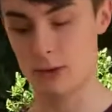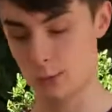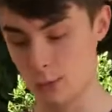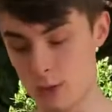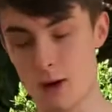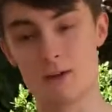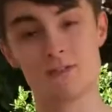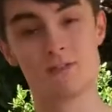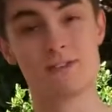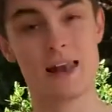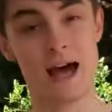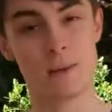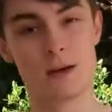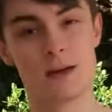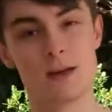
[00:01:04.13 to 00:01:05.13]
will not
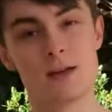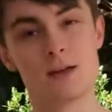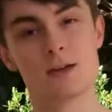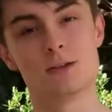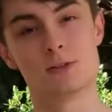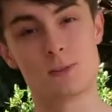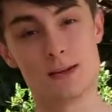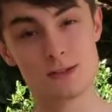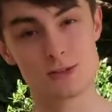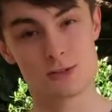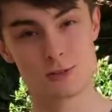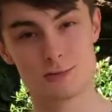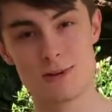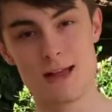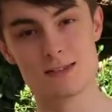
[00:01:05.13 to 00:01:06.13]
flower, because when it's
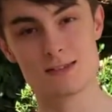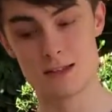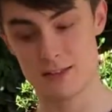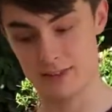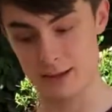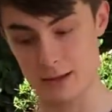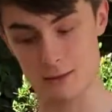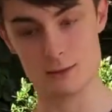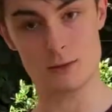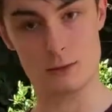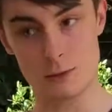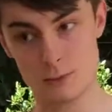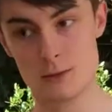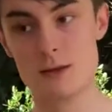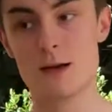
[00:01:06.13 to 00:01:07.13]
stressed it thinks, oh,
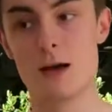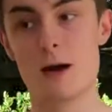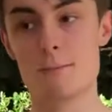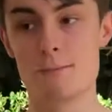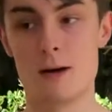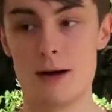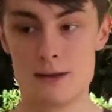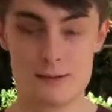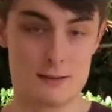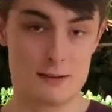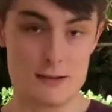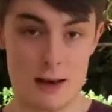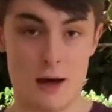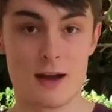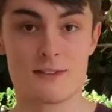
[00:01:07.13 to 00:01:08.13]
my
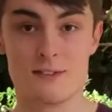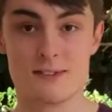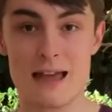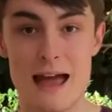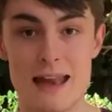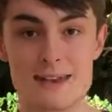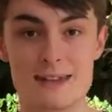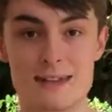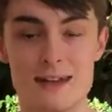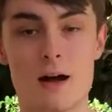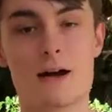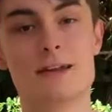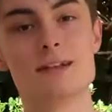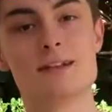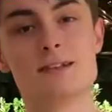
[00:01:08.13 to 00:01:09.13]
life is ending, I
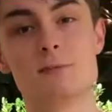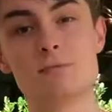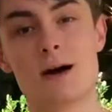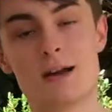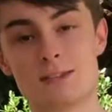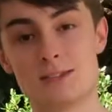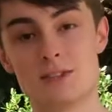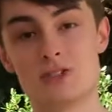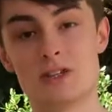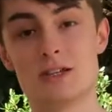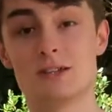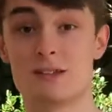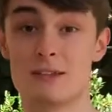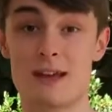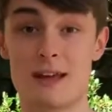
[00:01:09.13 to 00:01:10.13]
need to pass the genes
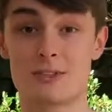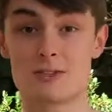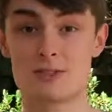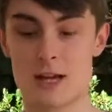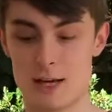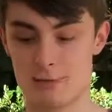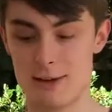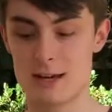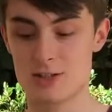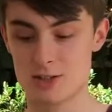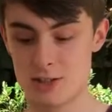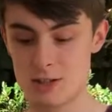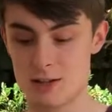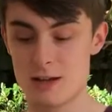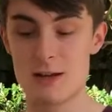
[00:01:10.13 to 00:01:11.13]
to the next
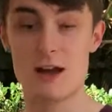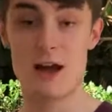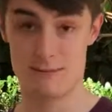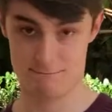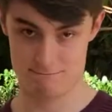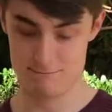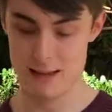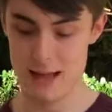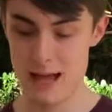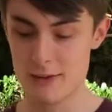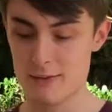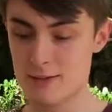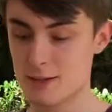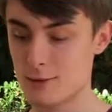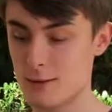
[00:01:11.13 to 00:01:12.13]
generation, and how they
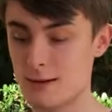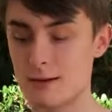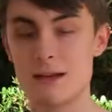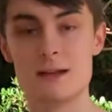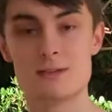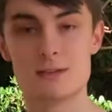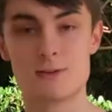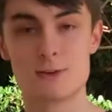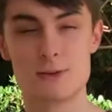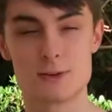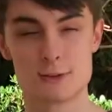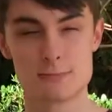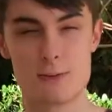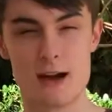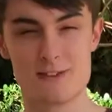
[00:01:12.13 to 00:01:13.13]
do it is of course
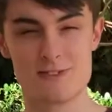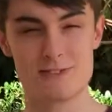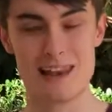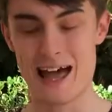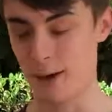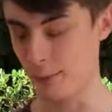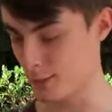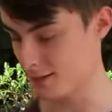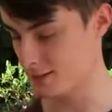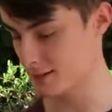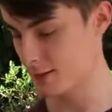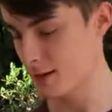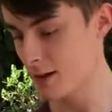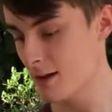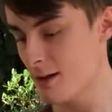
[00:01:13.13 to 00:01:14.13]
by flowers.
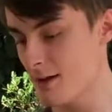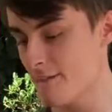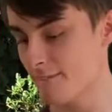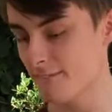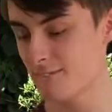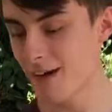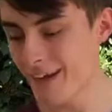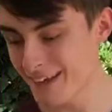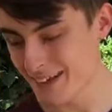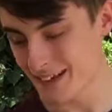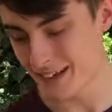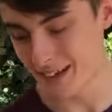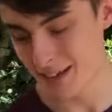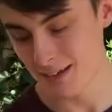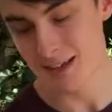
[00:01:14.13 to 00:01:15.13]

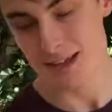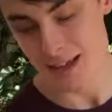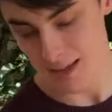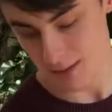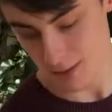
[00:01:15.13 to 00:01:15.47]
Finally, it's